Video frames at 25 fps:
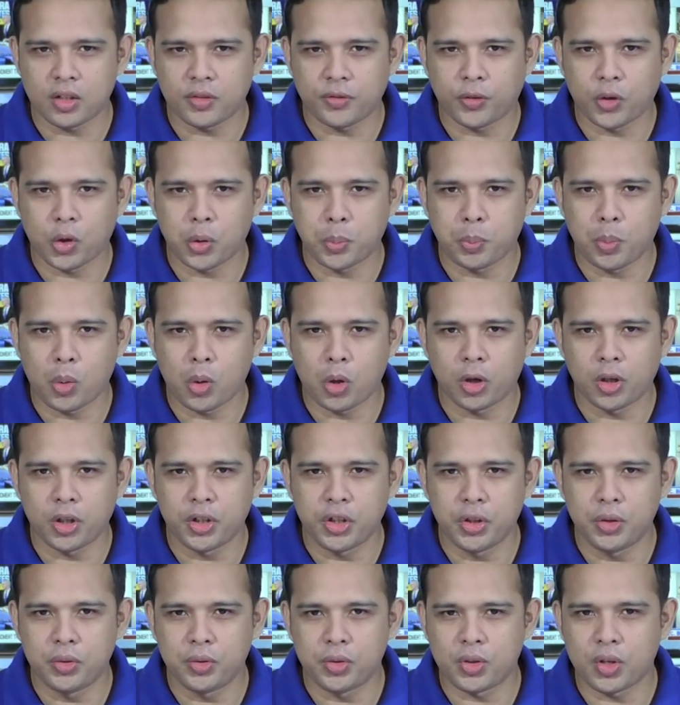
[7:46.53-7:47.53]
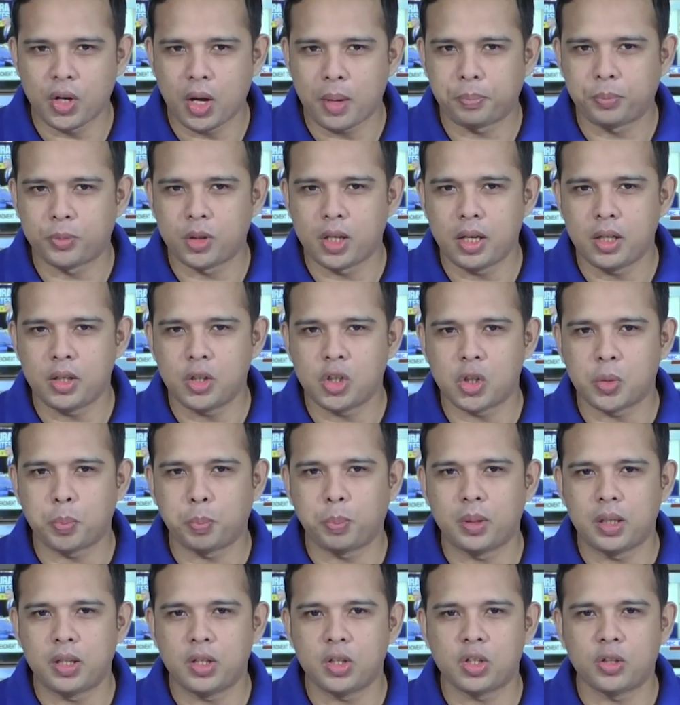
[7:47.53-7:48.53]
For more news updates,
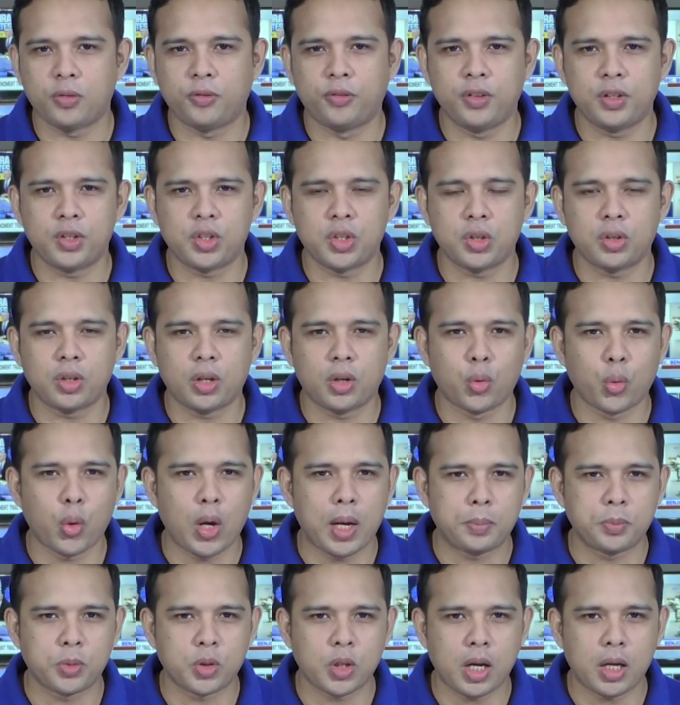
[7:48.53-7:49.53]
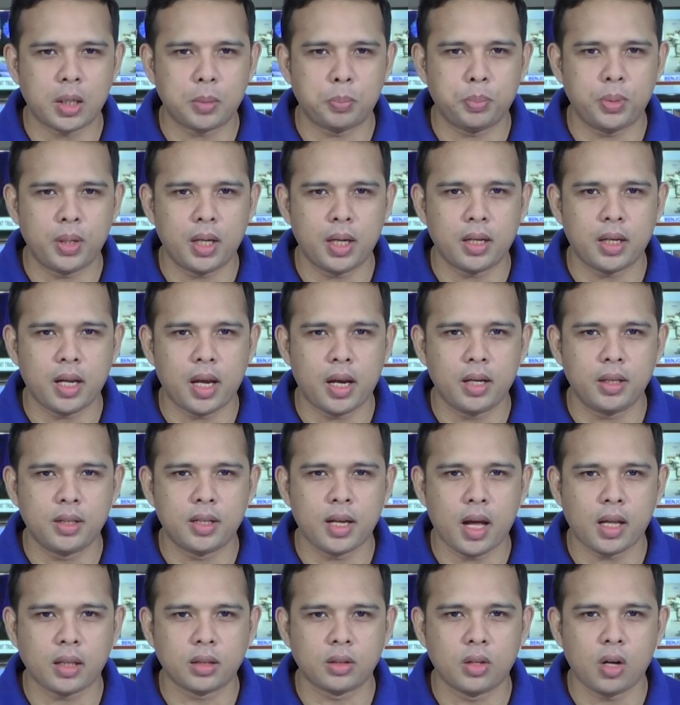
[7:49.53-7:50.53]
please visit our website
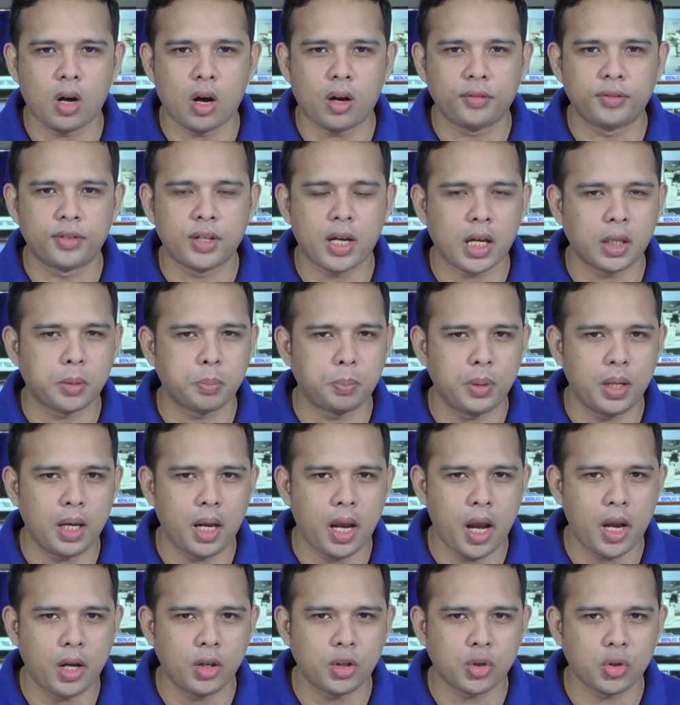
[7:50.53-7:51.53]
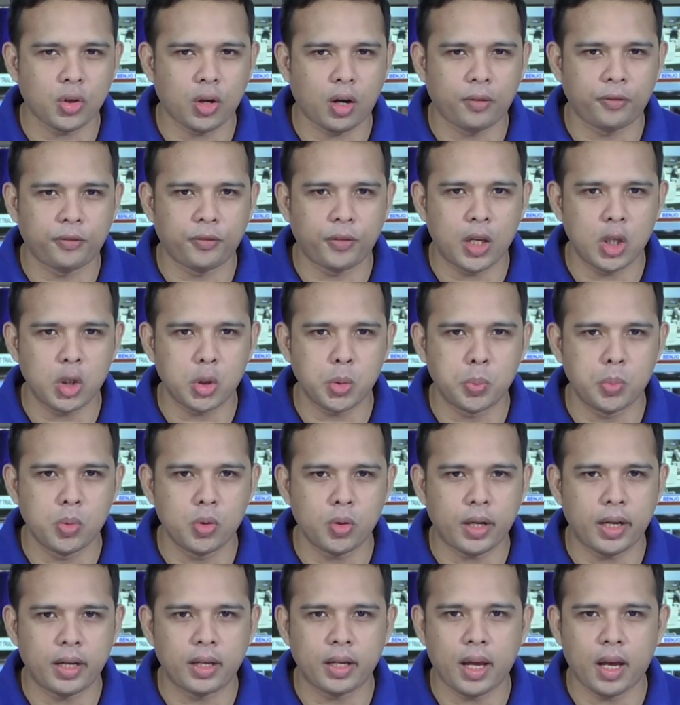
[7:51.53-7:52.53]
pna.gov.ph or our
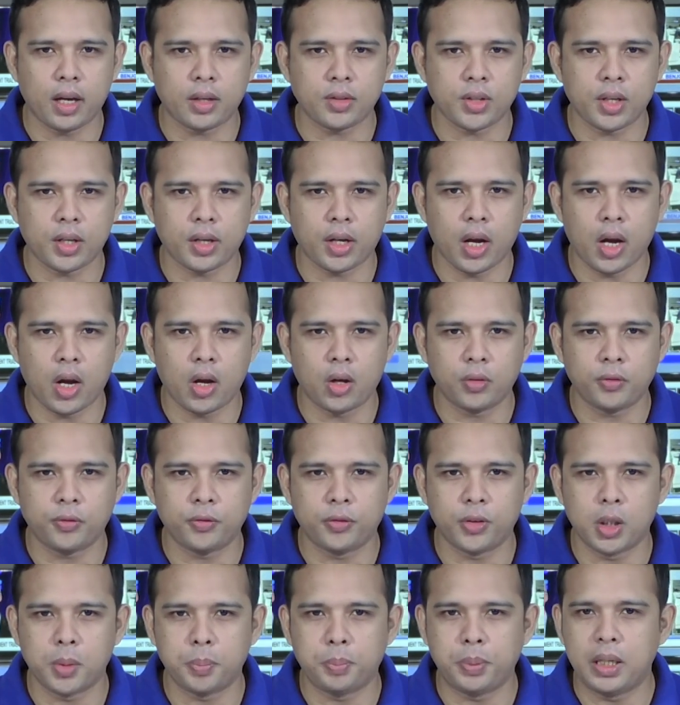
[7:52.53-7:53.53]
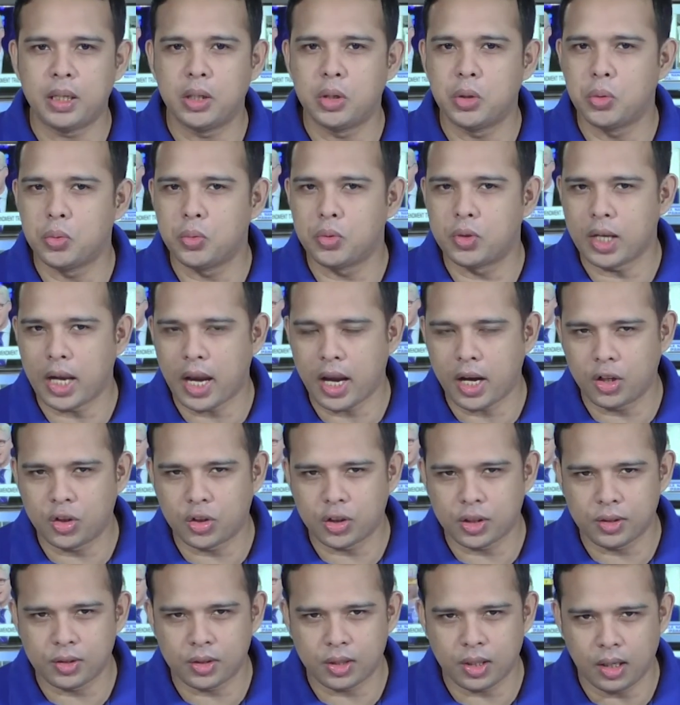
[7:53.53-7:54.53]
Facebook and X account, Philippine News
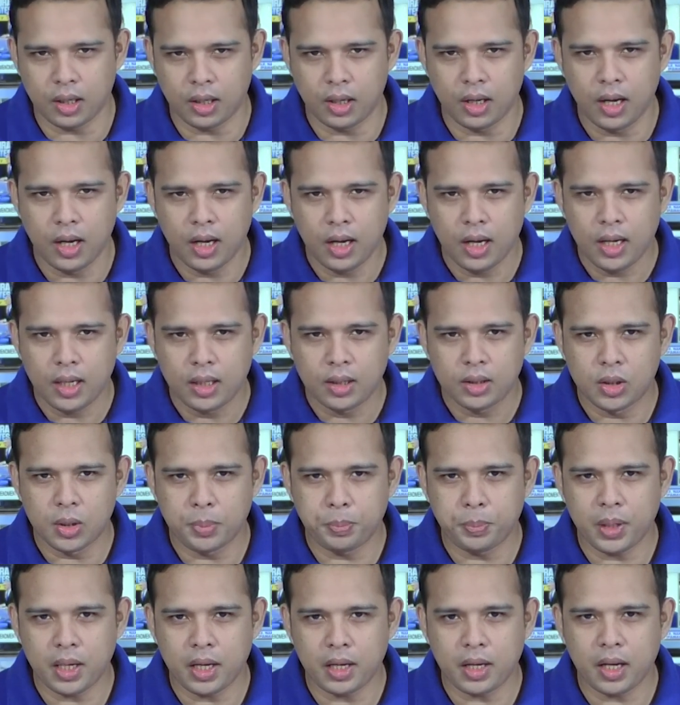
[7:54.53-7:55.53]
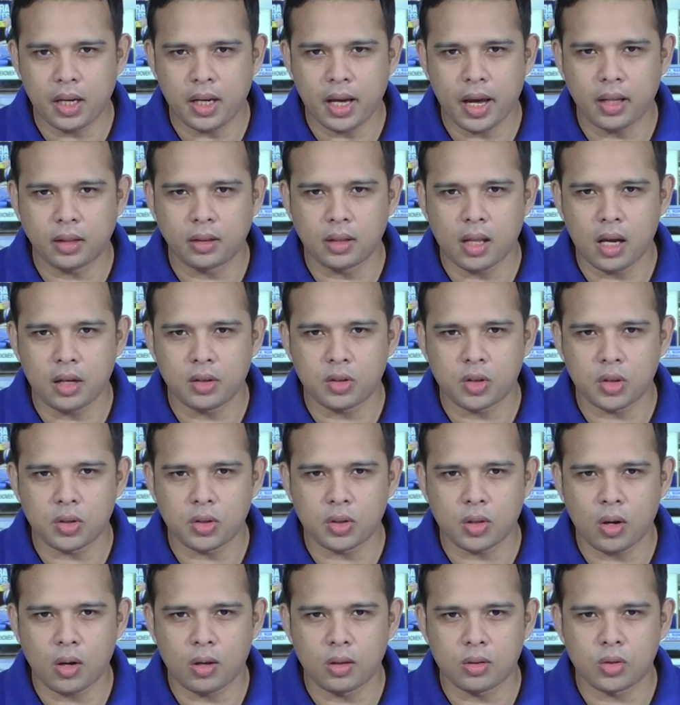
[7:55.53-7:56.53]
Agency. The PNA headlines is
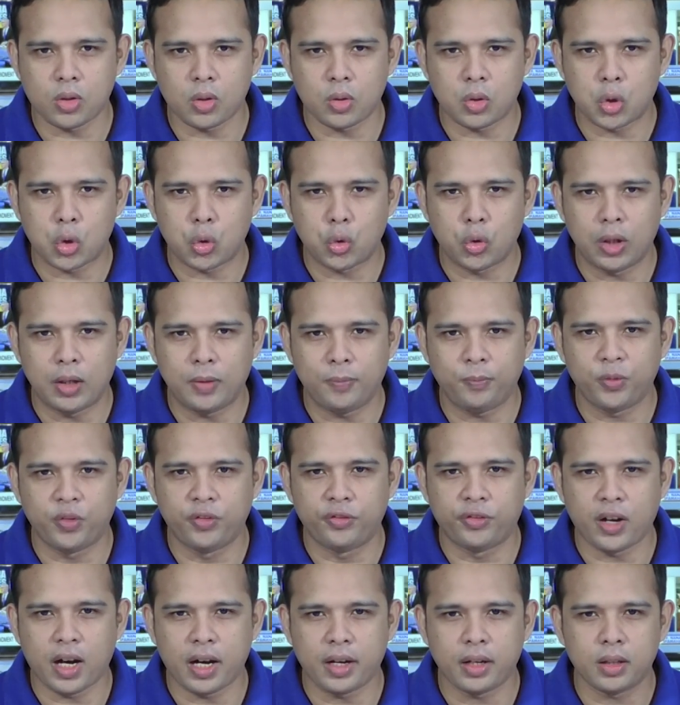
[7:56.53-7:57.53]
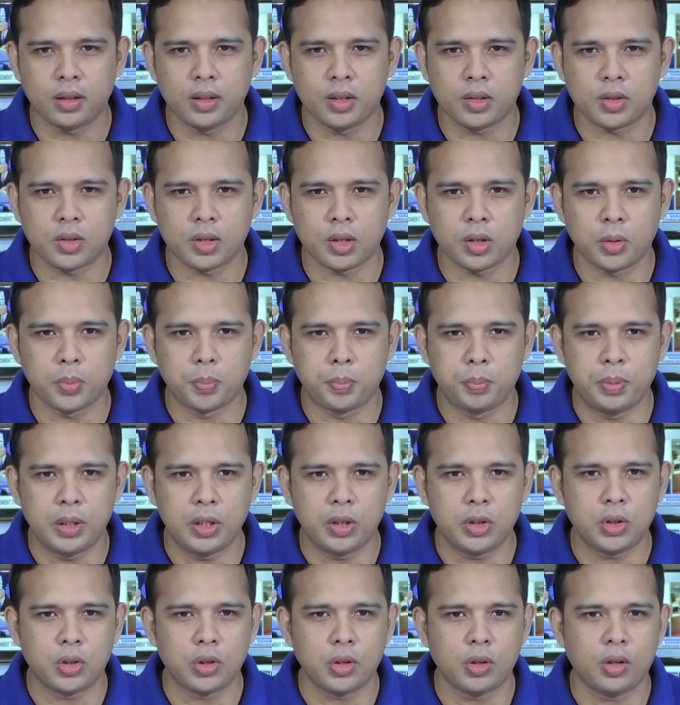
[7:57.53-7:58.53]
also streamed via the
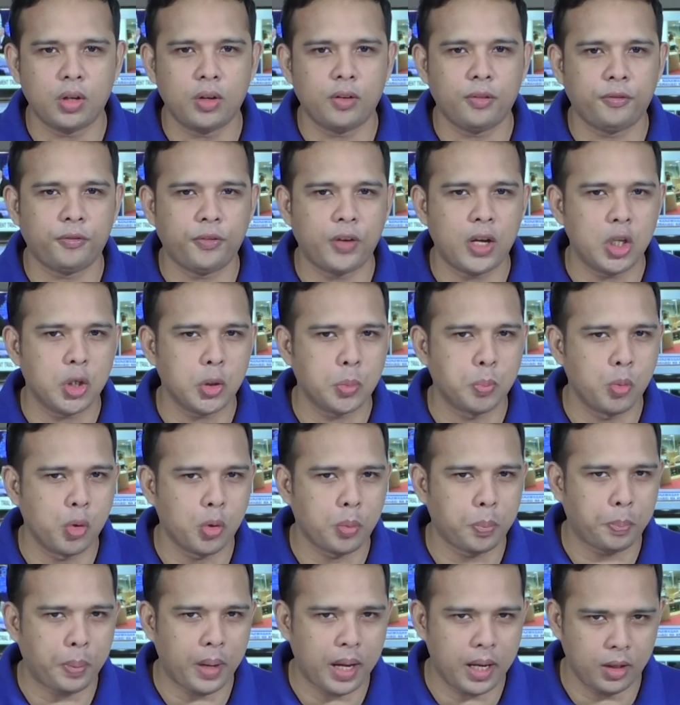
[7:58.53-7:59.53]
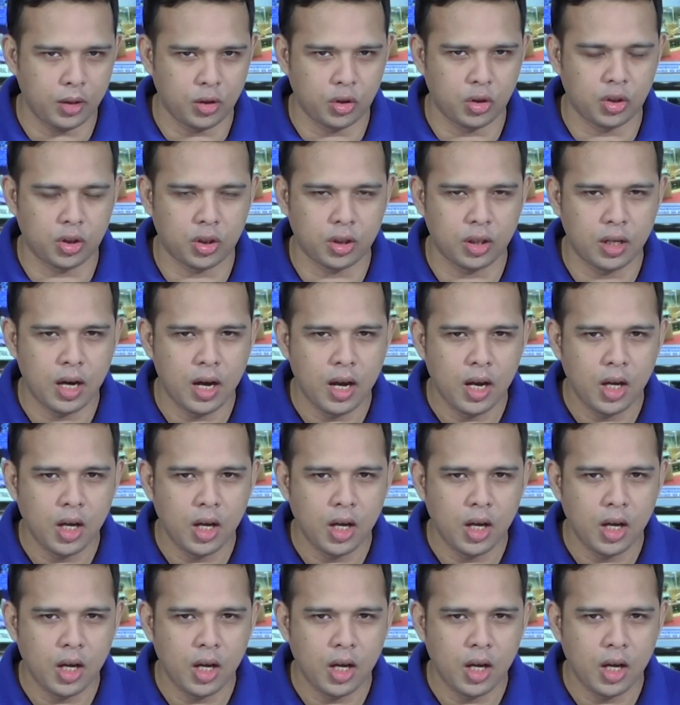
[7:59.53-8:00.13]
Serbisyo Facebook page.